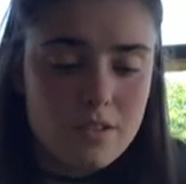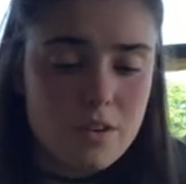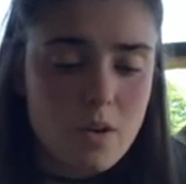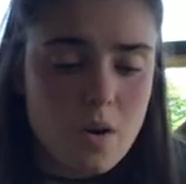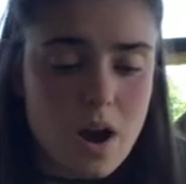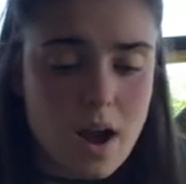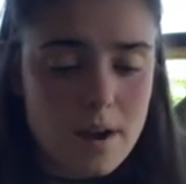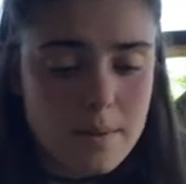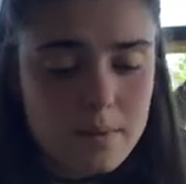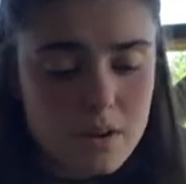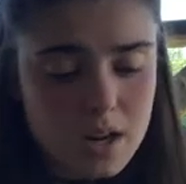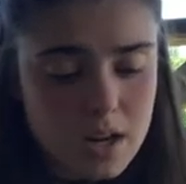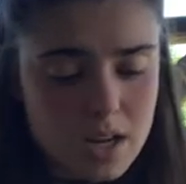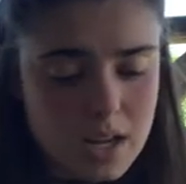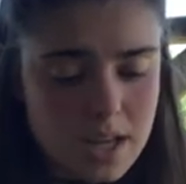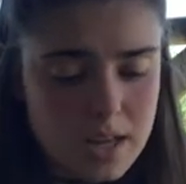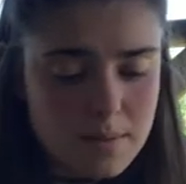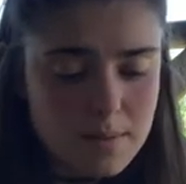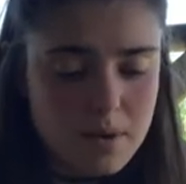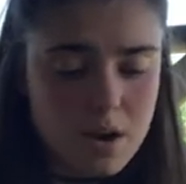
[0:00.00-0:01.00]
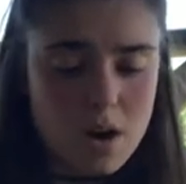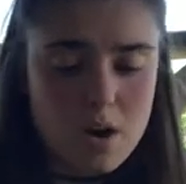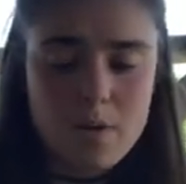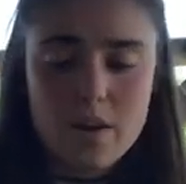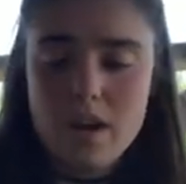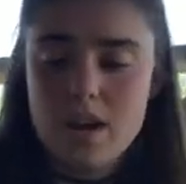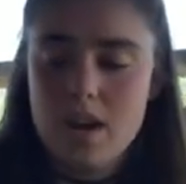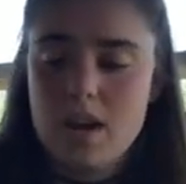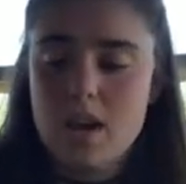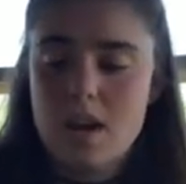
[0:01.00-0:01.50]
So I'm gonna keep
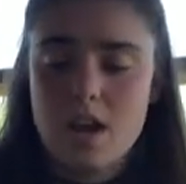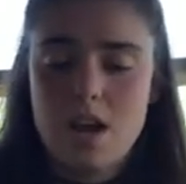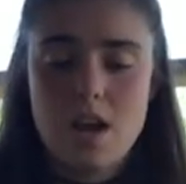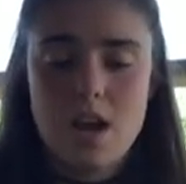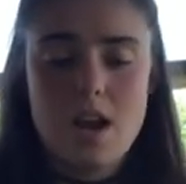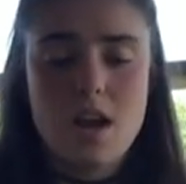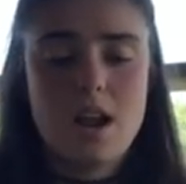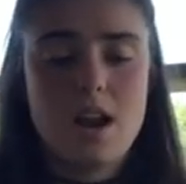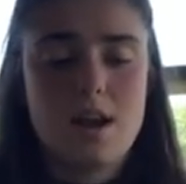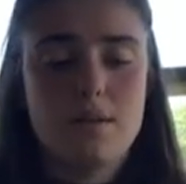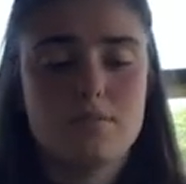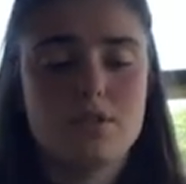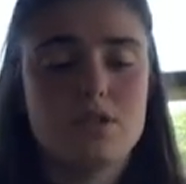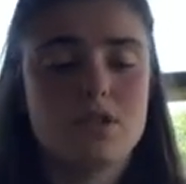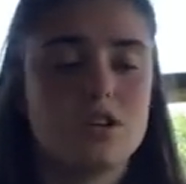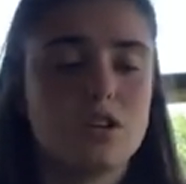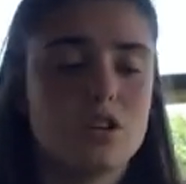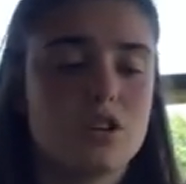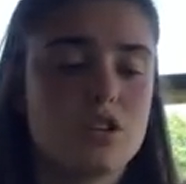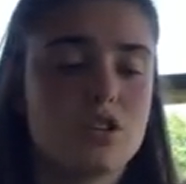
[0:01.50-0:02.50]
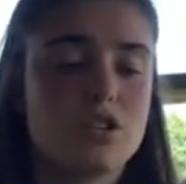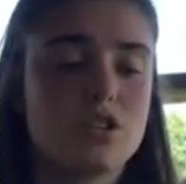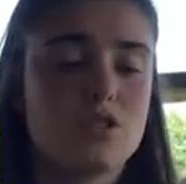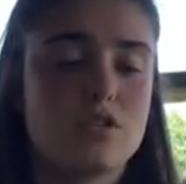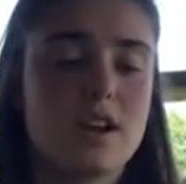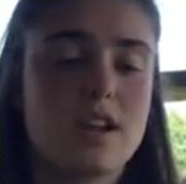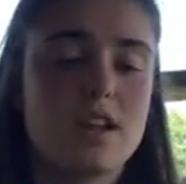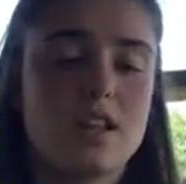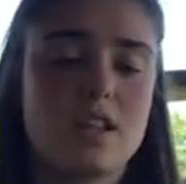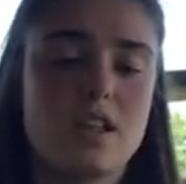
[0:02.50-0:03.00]
going, and I'm just gonna
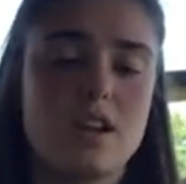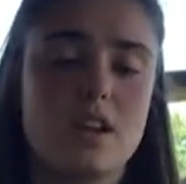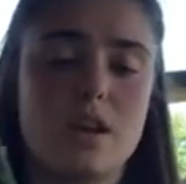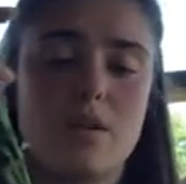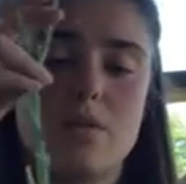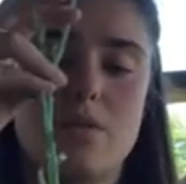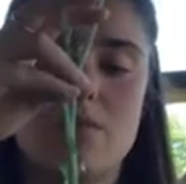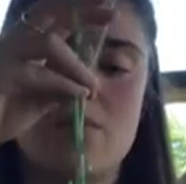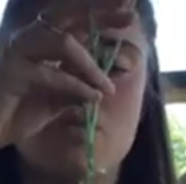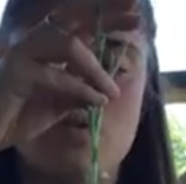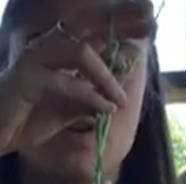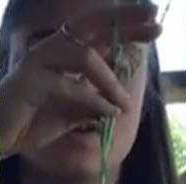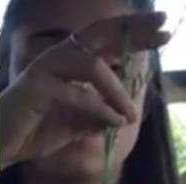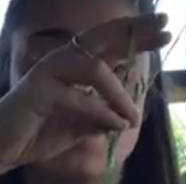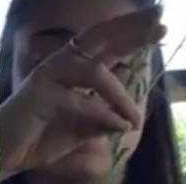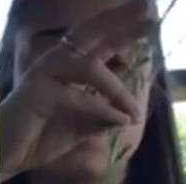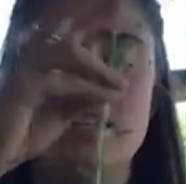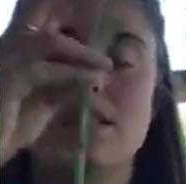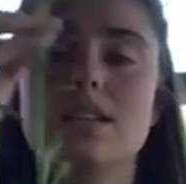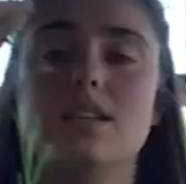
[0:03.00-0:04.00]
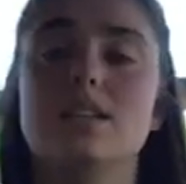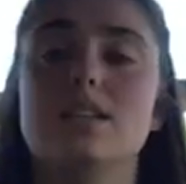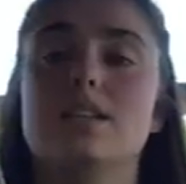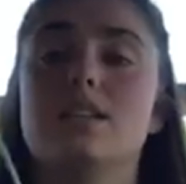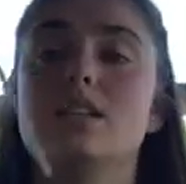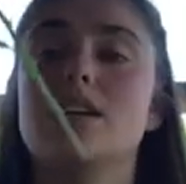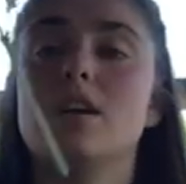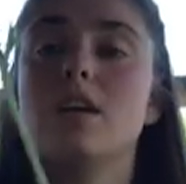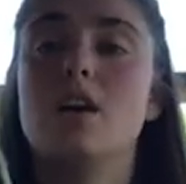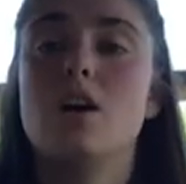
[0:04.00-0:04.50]
strengthen it with more daisies.